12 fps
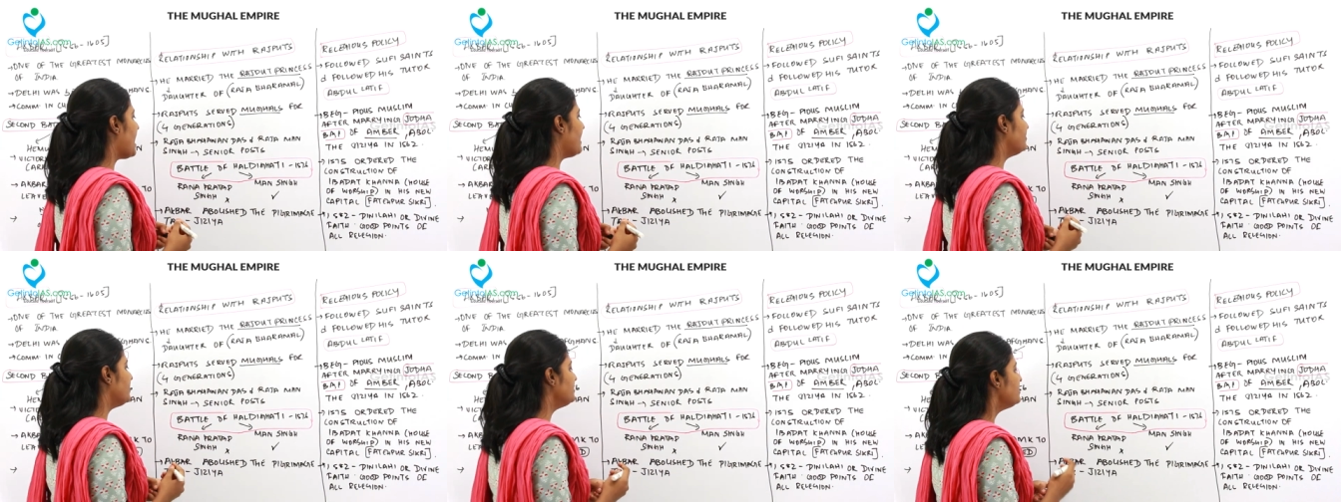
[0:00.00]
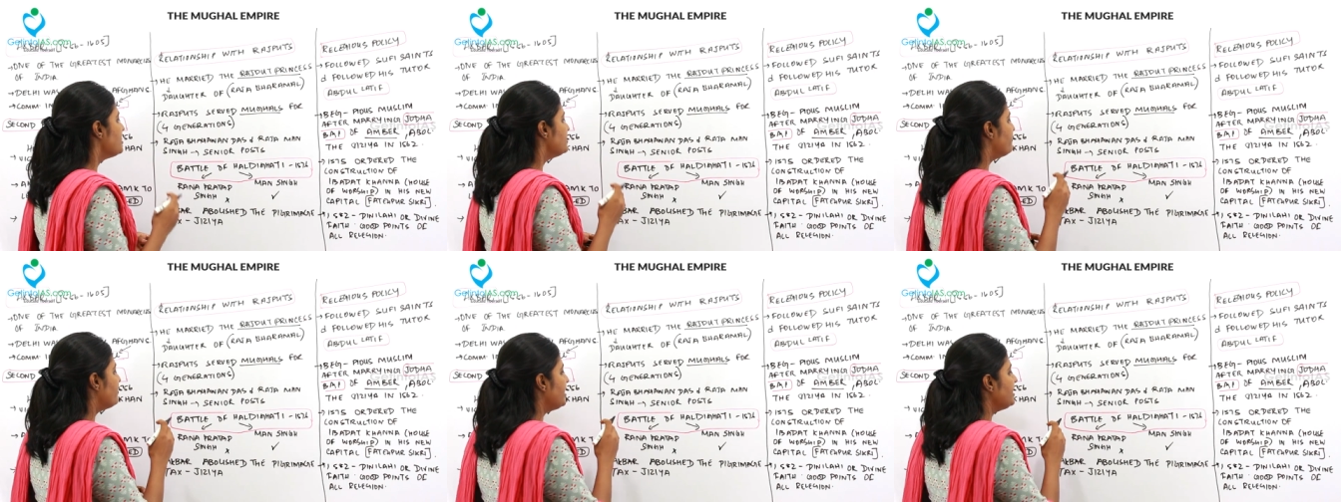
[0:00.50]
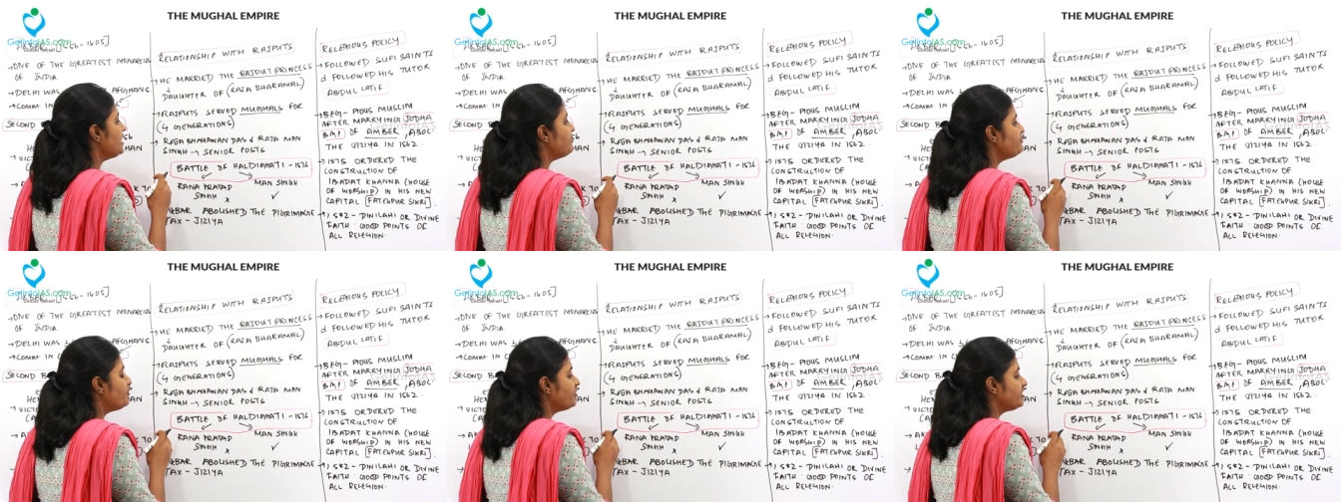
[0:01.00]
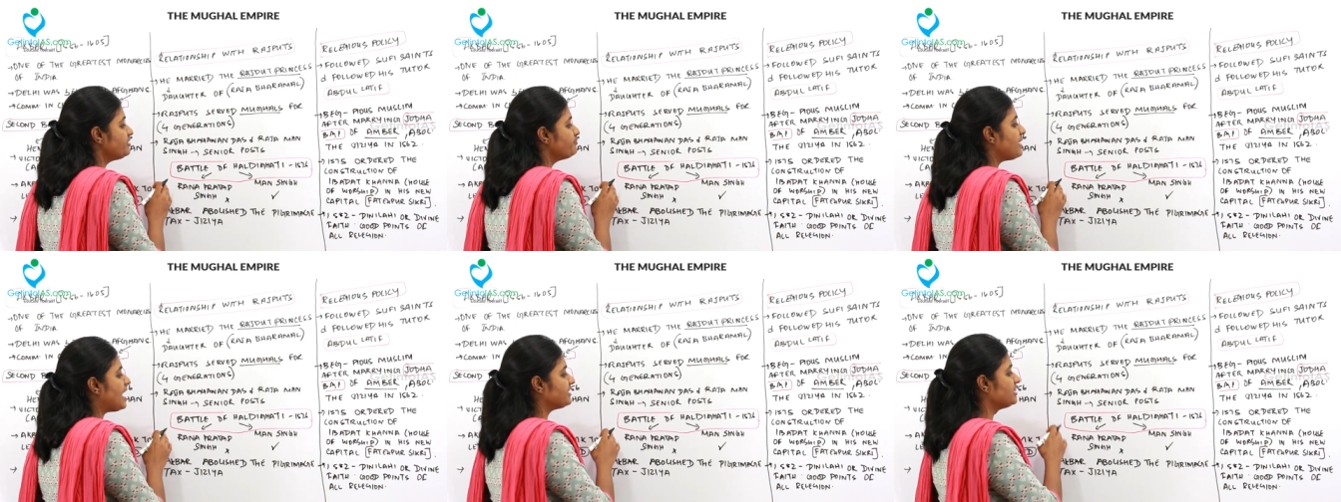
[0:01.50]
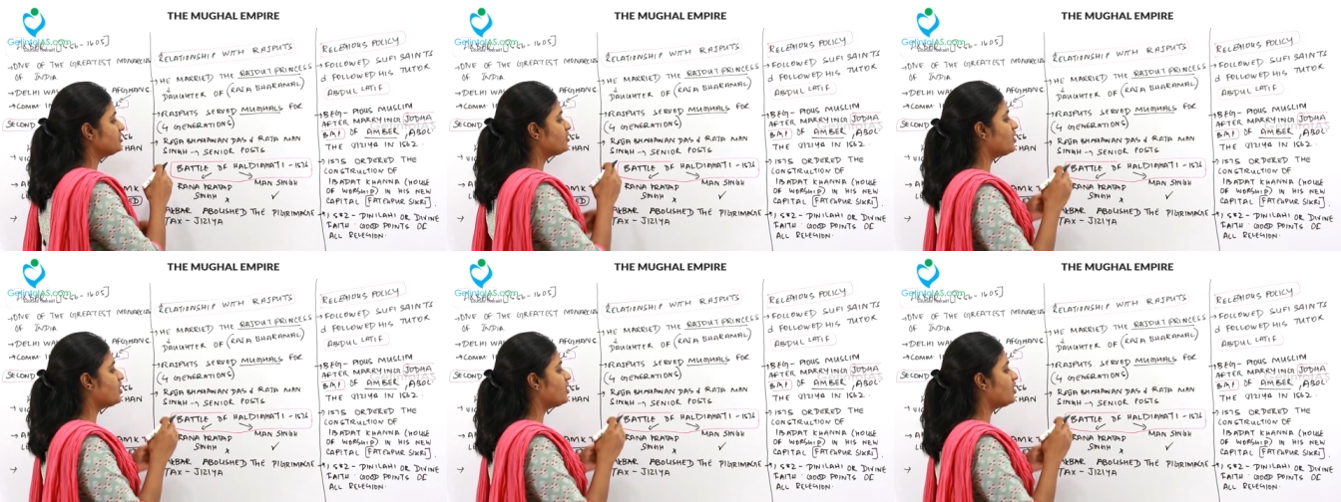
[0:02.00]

And then the very important battle